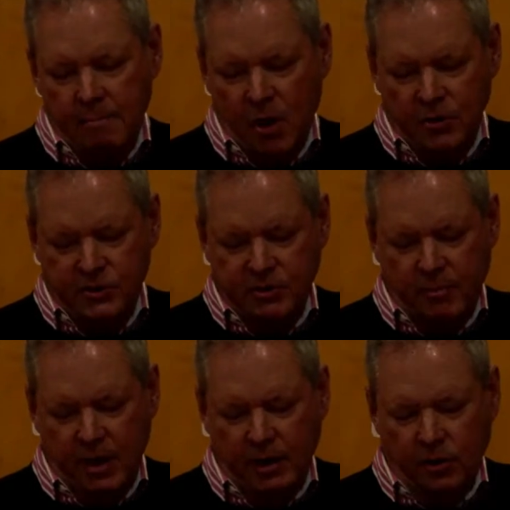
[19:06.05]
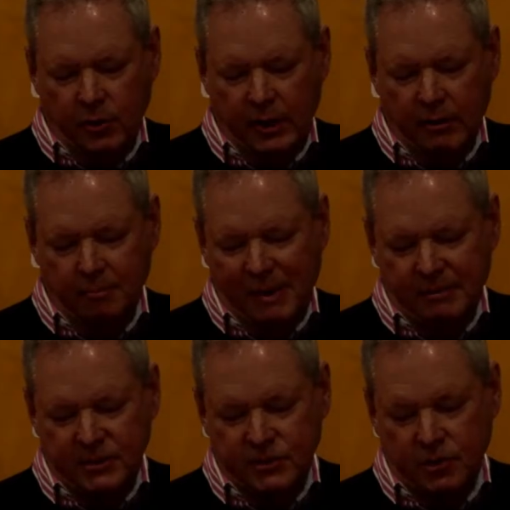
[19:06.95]
most of my career in
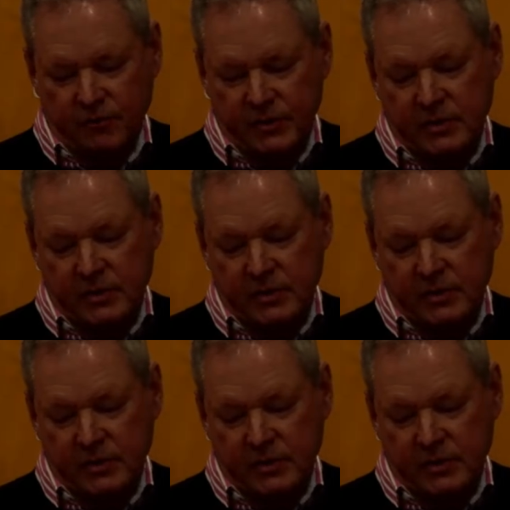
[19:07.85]
public servant,